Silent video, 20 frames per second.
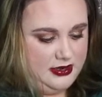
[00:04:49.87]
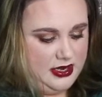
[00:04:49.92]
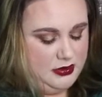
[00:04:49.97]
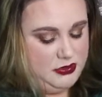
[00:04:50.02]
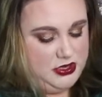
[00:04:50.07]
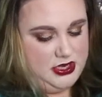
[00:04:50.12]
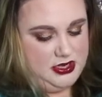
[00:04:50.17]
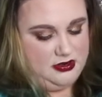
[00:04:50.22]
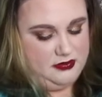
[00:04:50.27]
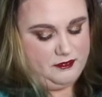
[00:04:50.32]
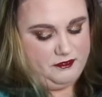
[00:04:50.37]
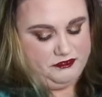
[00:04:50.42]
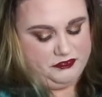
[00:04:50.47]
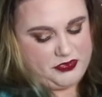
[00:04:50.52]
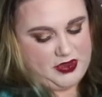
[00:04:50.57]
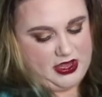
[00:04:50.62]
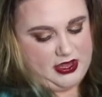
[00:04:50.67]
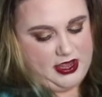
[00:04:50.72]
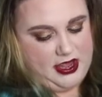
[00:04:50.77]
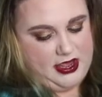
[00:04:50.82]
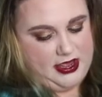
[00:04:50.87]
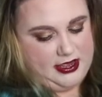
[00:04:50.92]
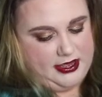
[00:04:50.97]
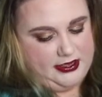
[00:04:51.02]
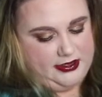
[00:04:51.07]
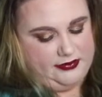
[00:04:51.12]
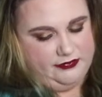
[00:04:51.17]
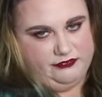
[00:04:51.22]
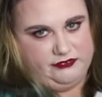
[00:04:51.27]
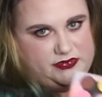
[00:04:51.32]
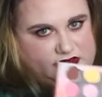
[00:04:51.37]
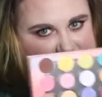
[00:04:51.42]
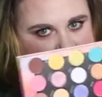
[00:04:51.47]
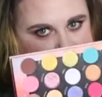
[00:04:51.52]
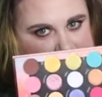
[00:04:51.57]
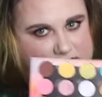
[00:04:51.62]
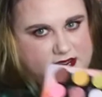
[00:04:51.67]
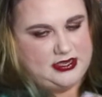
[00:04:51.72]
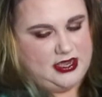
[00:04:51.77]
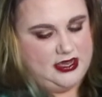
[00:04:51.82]
I mean, I
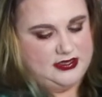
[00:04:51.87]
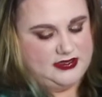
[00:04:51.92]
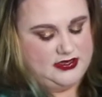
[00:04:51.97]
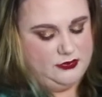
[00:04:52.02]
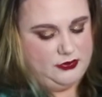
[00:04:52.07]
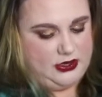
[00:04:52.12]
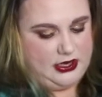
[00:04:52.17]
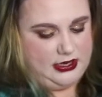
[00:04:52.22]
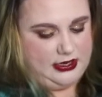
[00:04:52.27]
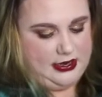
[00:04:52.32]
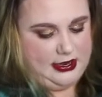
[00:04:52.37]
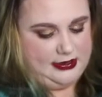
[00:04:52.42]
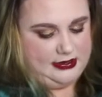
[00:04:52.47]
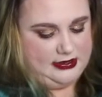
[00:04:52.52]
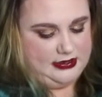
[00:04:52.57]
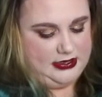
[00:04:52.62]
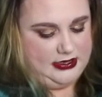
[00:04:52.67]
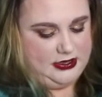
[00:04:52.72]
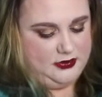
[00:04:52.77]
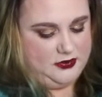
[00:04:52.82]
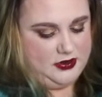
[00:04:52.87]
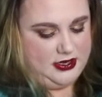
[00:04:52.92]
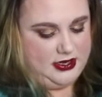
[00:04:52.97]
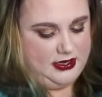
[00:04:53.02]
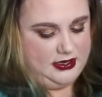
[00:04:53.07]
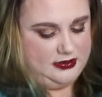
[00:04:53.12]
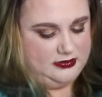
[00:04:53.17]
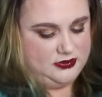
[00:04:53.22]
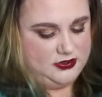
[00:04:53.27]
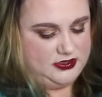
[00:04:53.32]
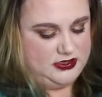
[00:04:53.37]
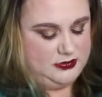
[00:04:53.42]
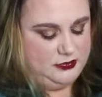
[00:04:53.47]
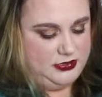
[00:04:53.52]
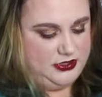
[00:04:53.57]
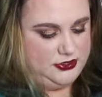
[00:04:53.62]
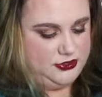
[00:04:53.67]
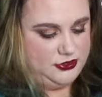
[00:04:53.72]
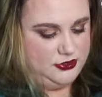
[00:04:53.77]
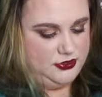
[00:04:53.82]
sanitized it when I got it anyway, just to
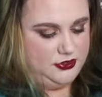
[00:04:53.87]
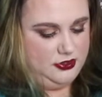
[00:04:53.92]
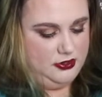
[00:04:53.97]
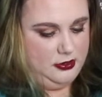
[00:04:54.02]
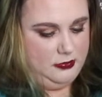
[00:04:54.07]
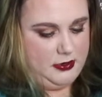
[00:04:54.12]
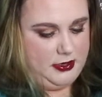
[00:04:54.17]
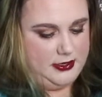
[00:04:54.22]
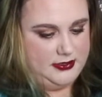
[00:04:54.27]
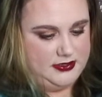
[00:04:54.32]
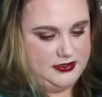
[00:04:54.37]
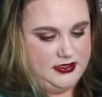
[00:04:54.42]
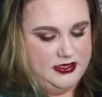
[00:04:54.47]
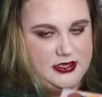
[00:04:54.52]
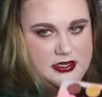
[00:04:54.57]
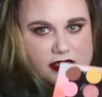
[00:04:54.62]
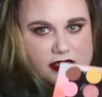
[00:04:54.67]
be sure, but